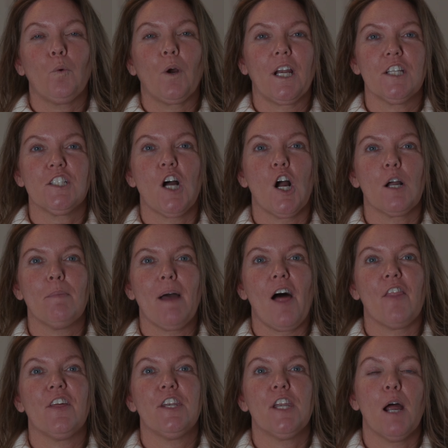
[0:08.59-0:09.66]
We're going to talk
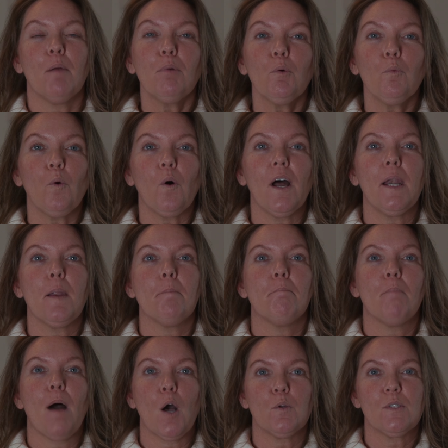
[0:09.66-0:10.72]
about the #1
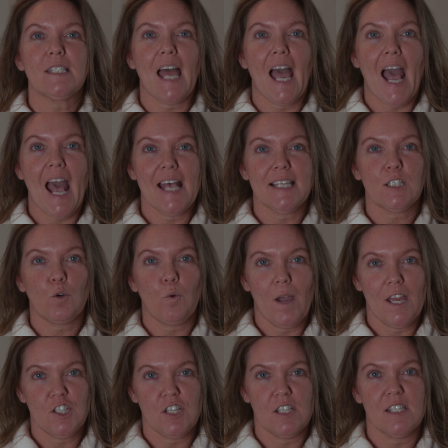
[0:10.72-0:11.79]
most asked
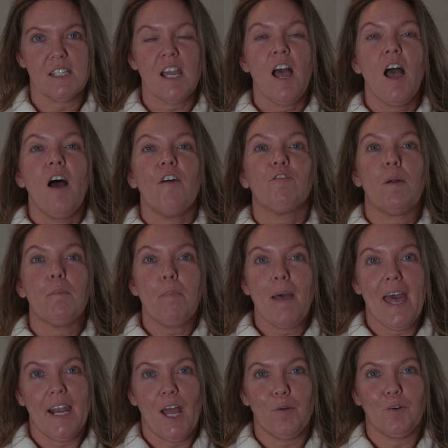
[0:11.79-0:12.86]
questions from
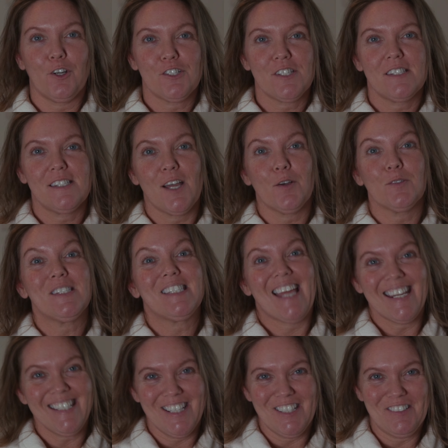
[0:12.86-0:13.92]
pet owners, so
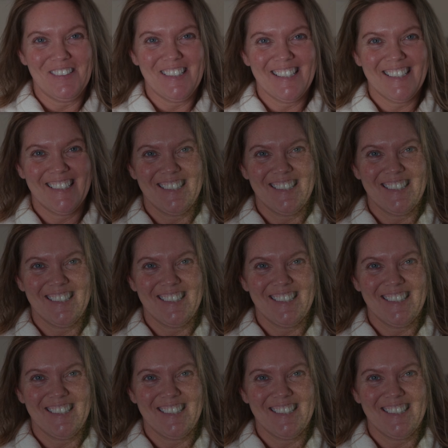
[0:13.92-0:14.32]
stay tuned.